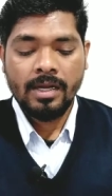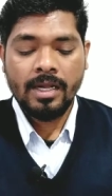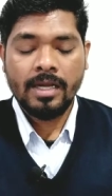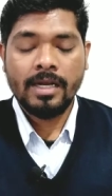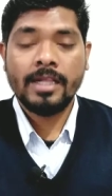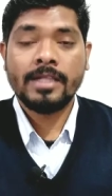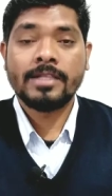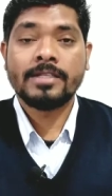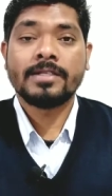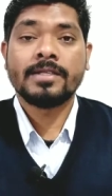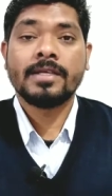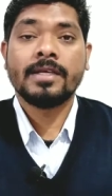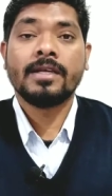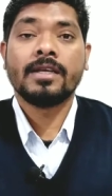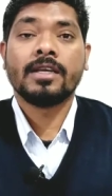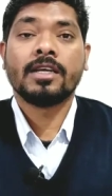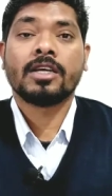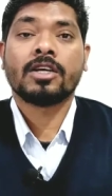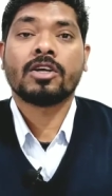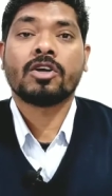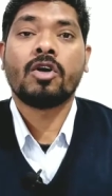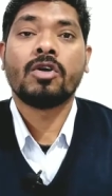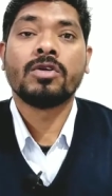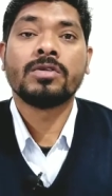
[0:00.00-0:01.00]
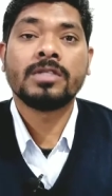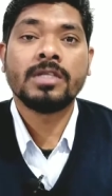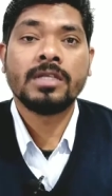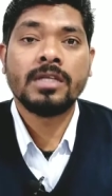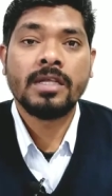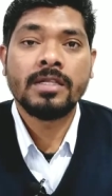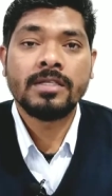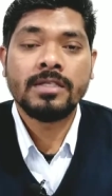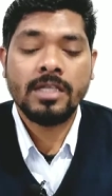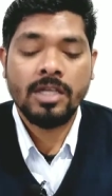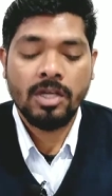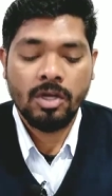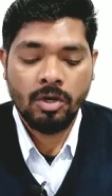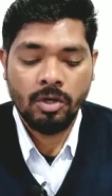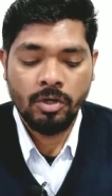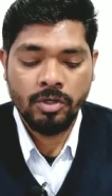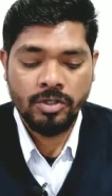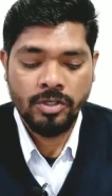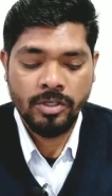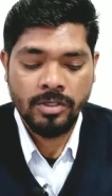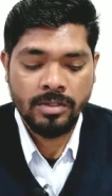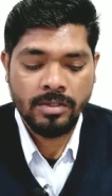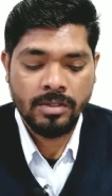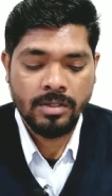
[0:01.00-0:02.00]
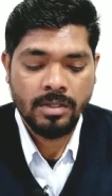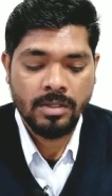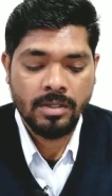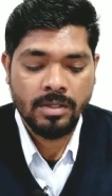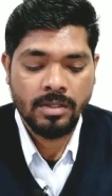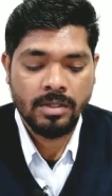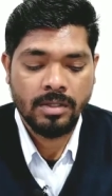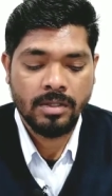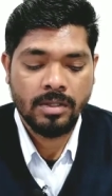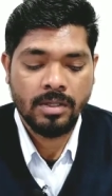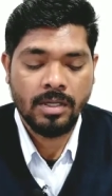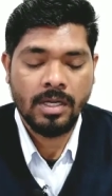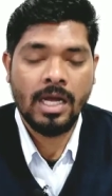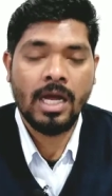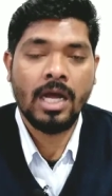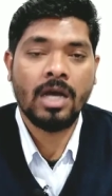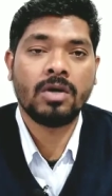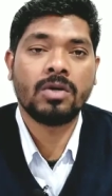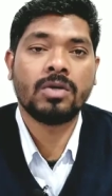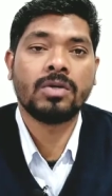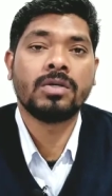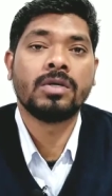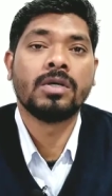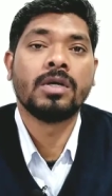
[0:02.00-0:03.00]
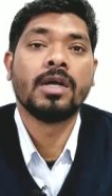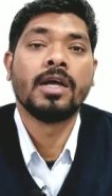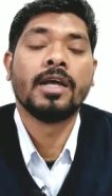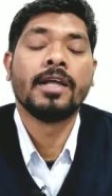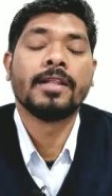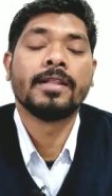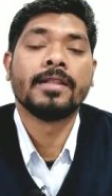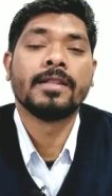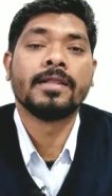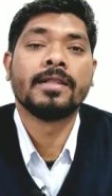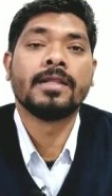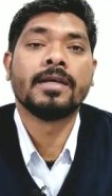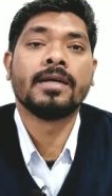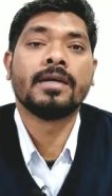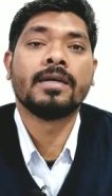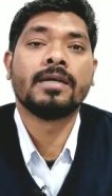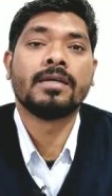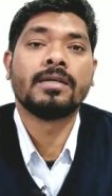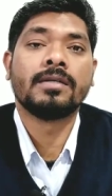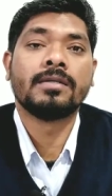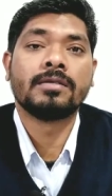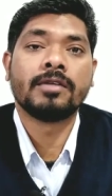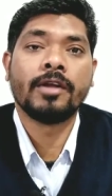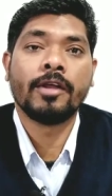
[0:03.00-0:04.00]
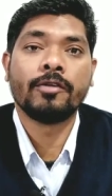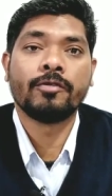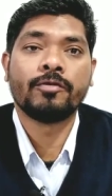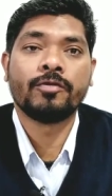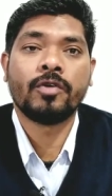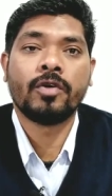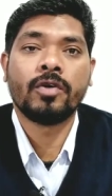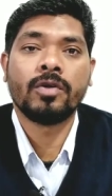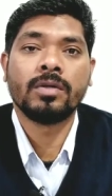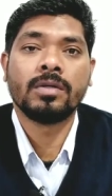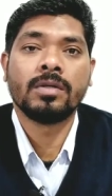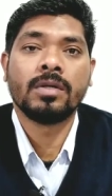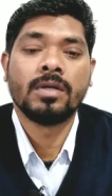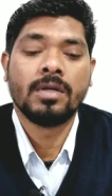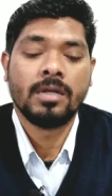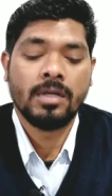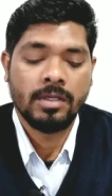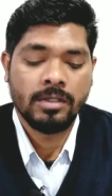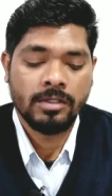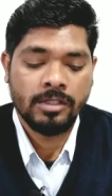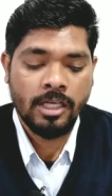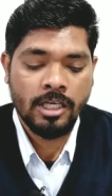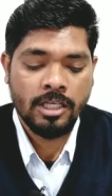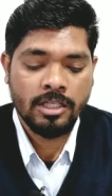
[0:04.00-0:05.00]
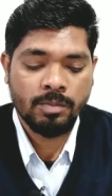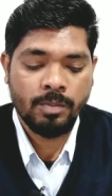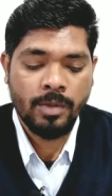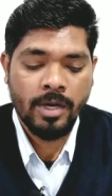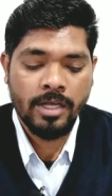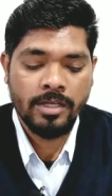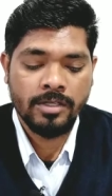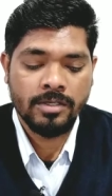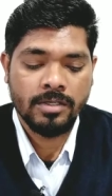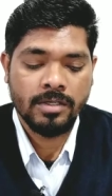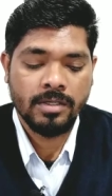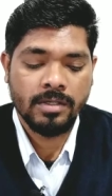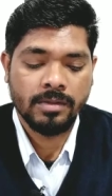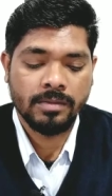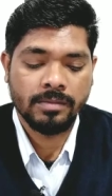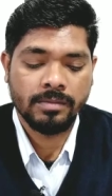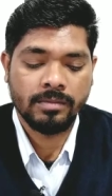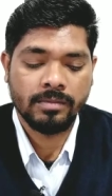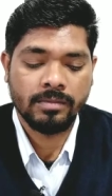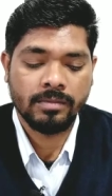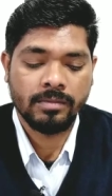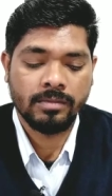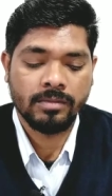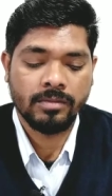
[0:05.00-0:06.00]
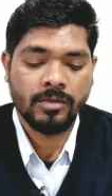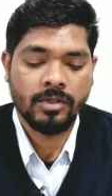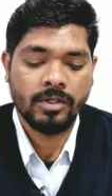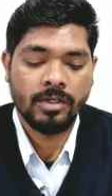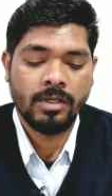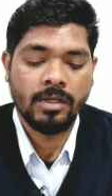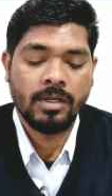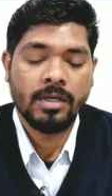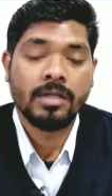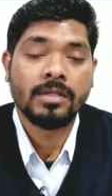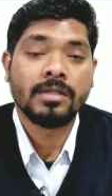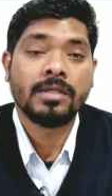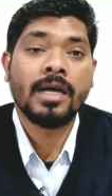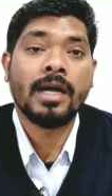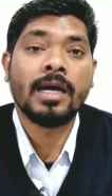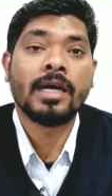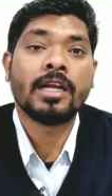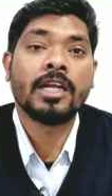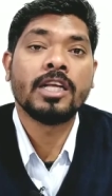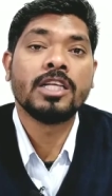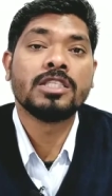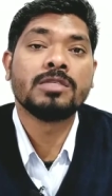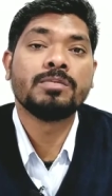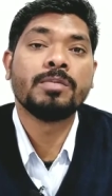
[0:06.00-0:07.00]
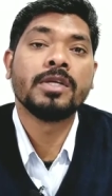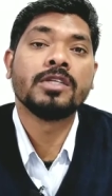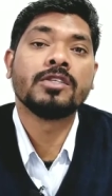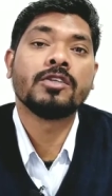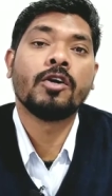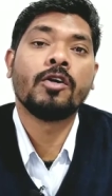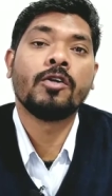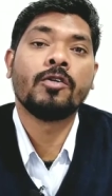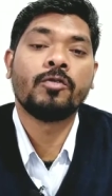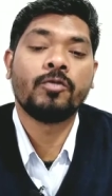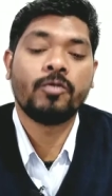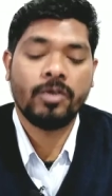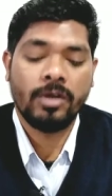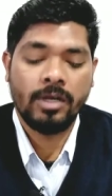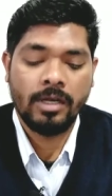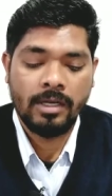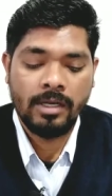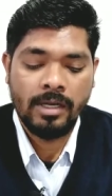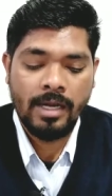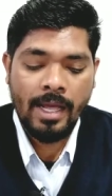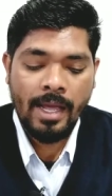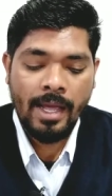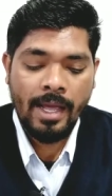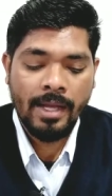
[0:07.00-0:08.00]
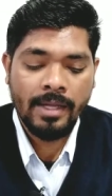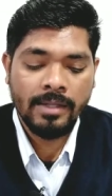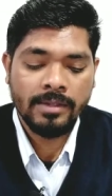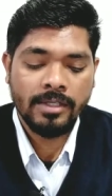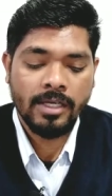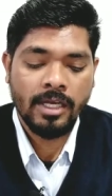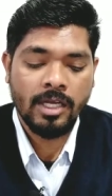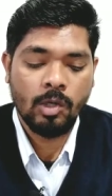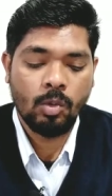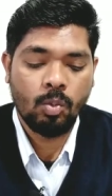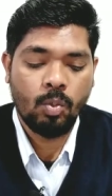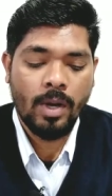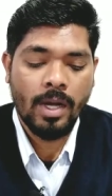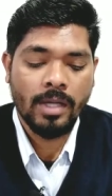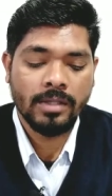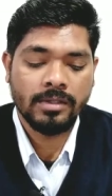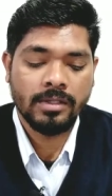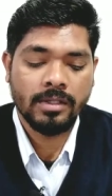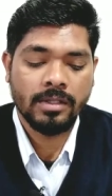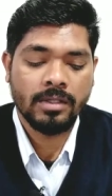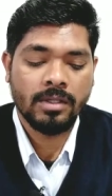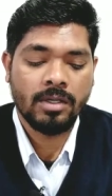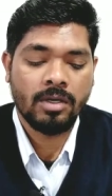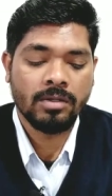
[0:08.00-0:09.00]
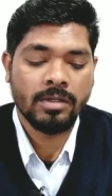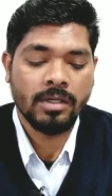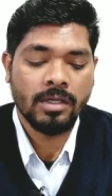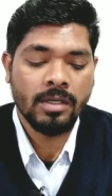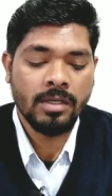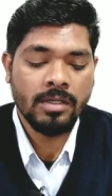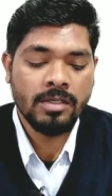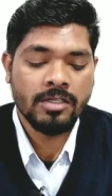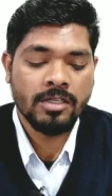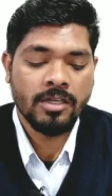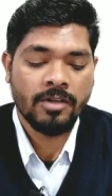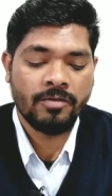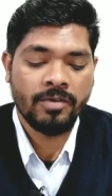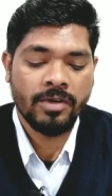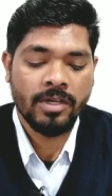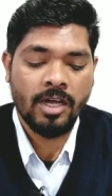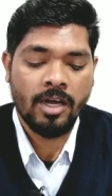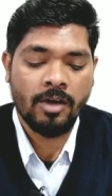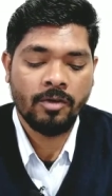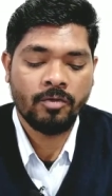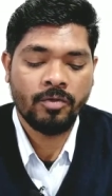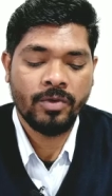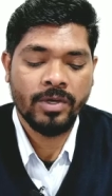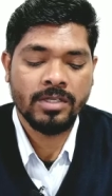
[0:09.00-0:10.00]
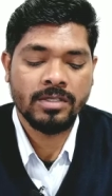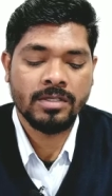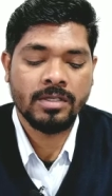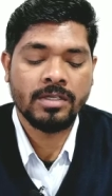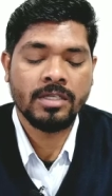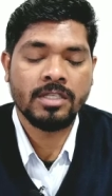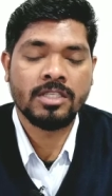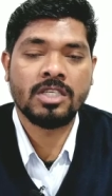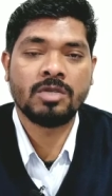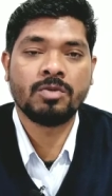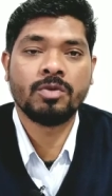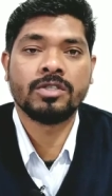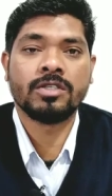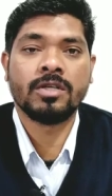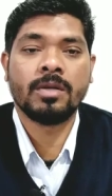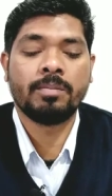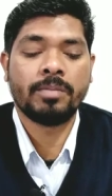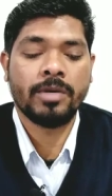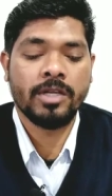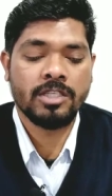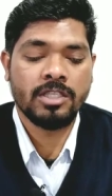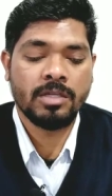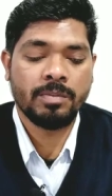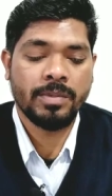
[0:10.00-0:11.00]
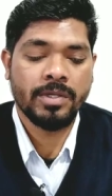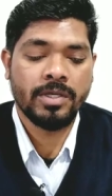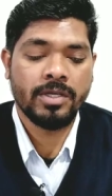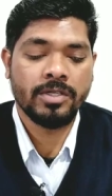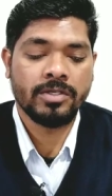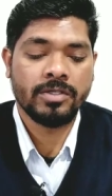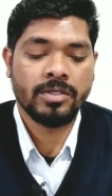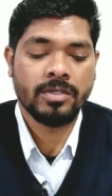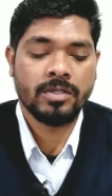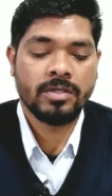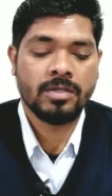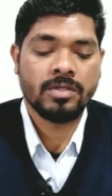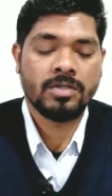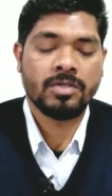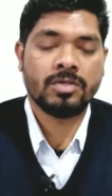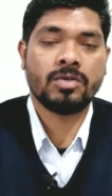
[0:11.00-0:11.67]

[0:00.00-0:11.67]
Now let us see continents and oceans how the rainfall takes place. The arrangement of land and water on the earth's surface affects the distribution of precipitation.